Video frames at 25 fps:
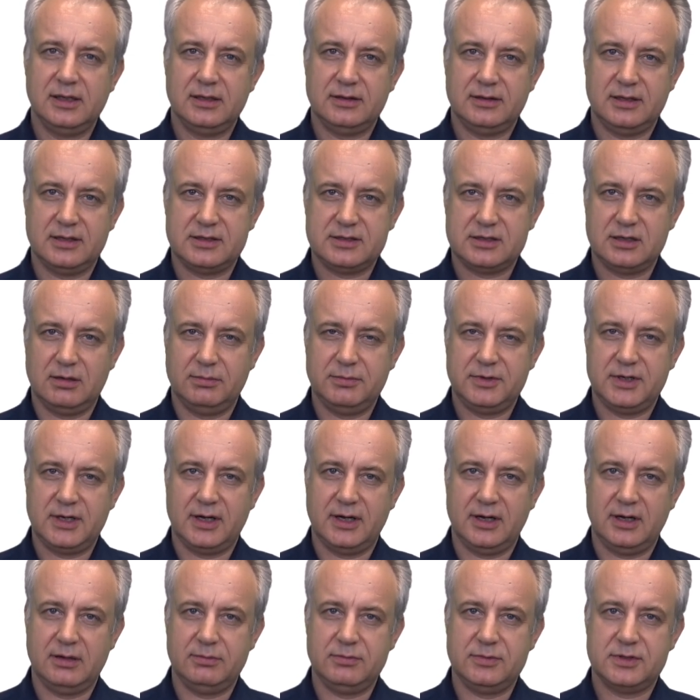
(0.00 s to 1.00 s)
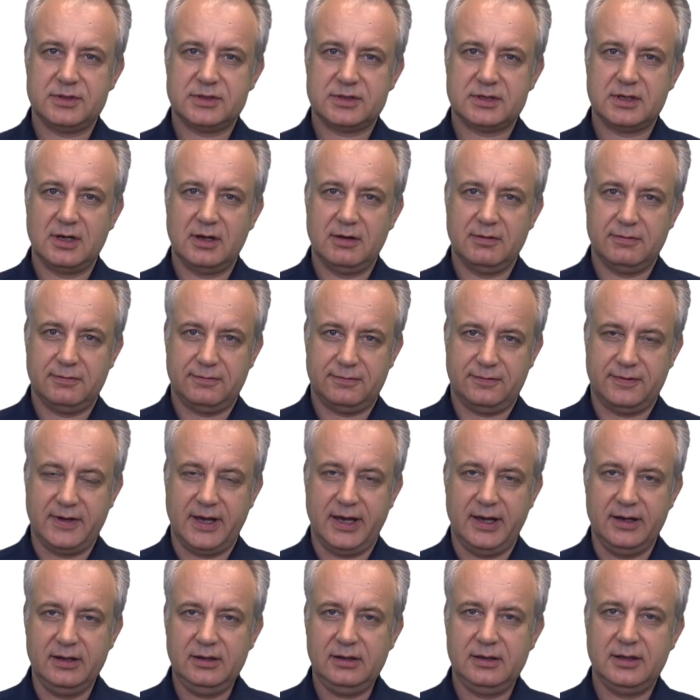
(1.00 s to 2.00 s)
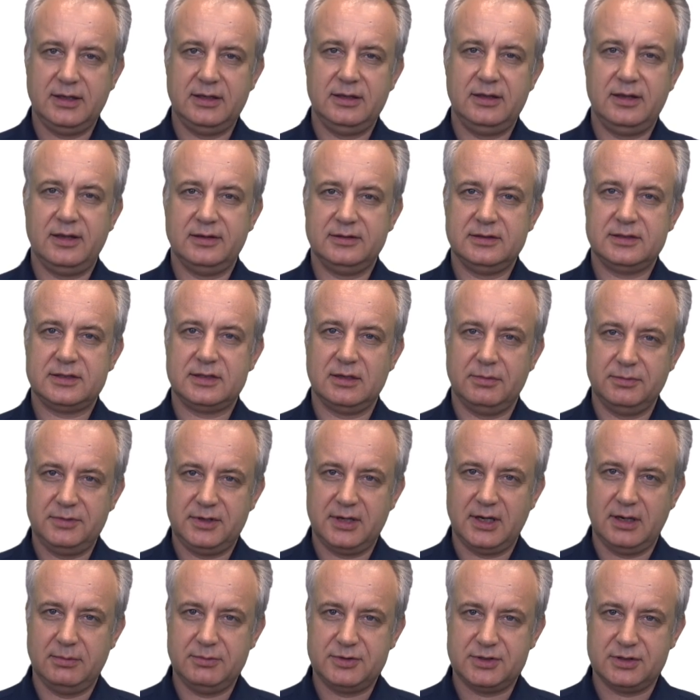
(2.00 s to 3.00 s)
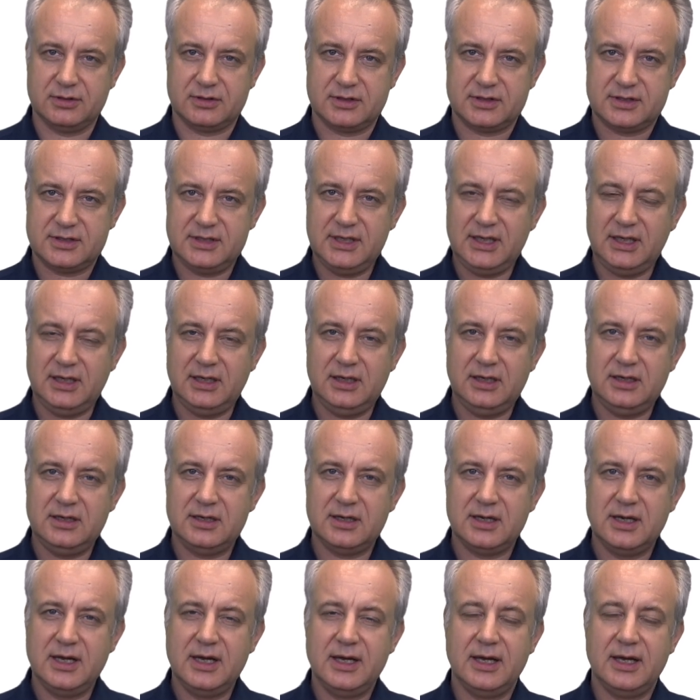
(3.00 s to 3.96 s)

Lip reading: that sometimes fail and sometimes succeed,